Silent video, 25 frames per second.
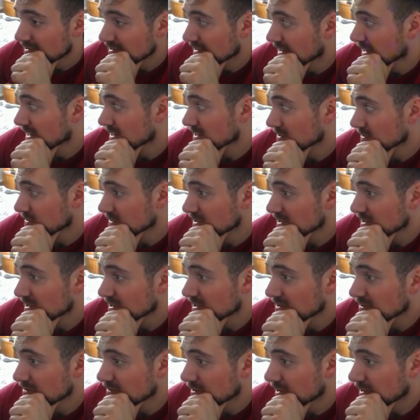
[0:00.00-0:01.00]
As you see
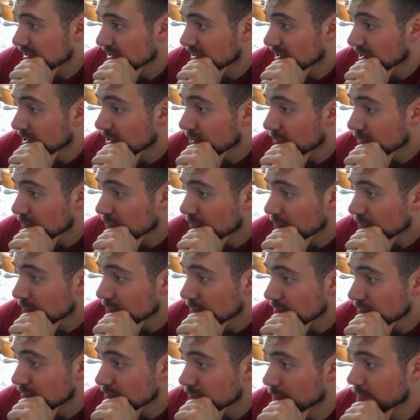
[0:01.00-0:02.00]
here, no
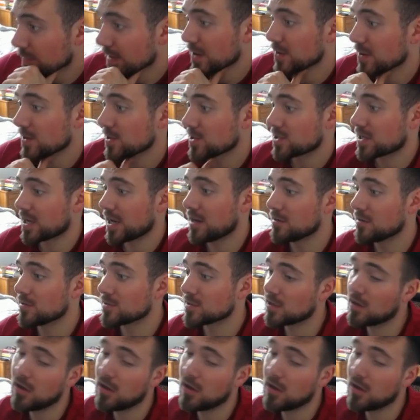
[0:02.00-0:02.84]
bearish candles,